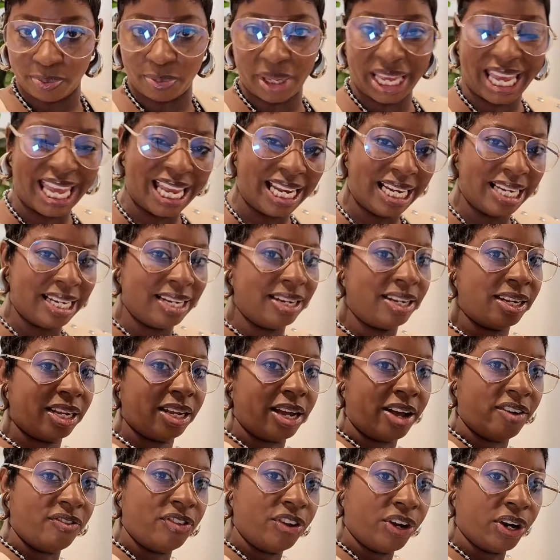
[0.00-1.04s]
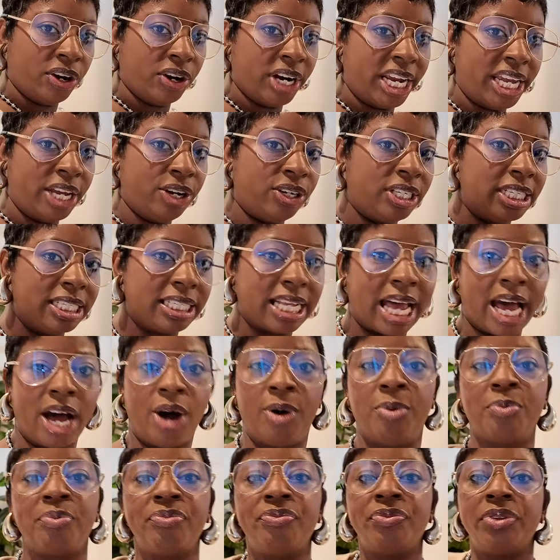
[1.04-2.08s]
end of your heel is
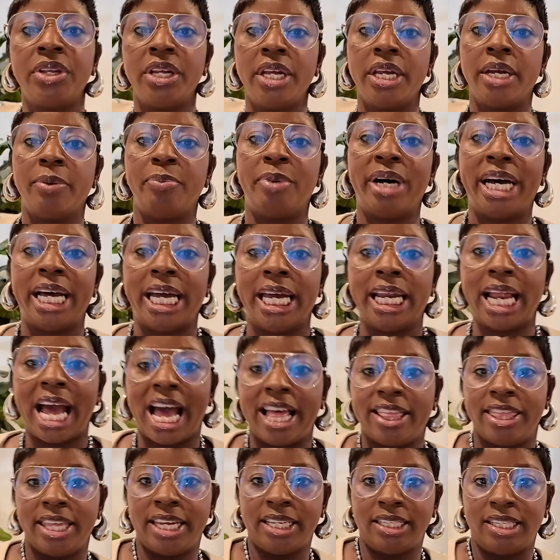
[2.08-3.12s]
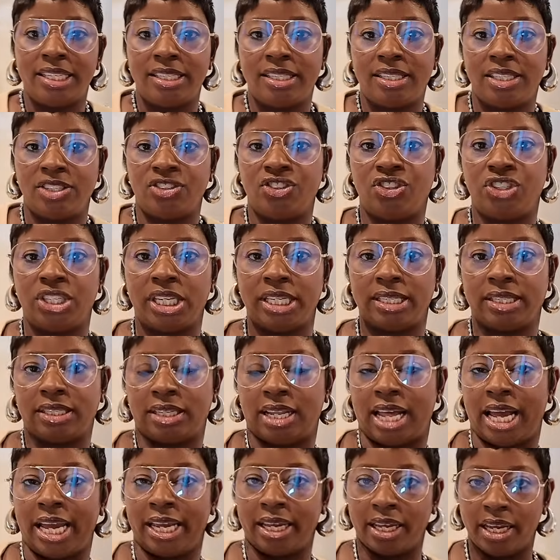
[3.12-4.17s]
out. But I think this is just
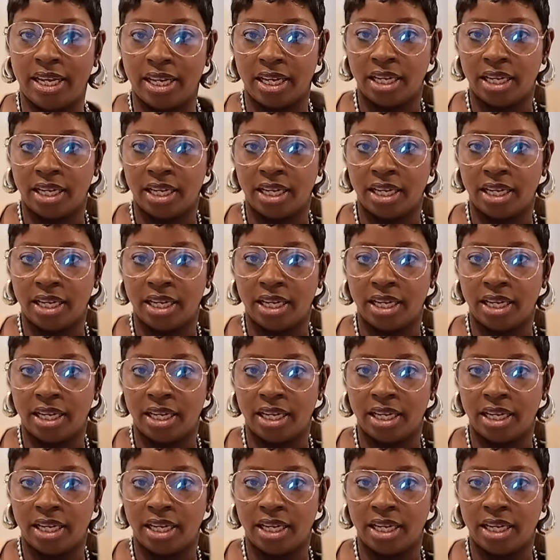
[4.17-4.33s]
like